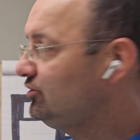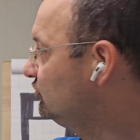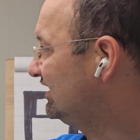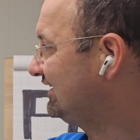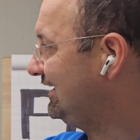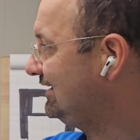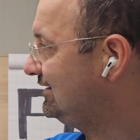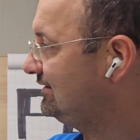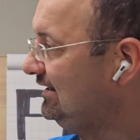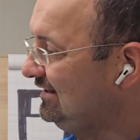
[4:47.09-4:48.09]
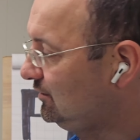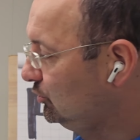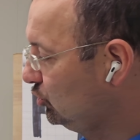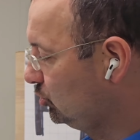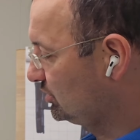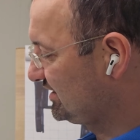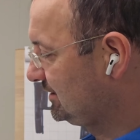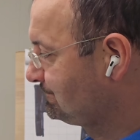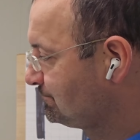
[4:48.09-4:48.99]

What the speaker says: You can get it at lowest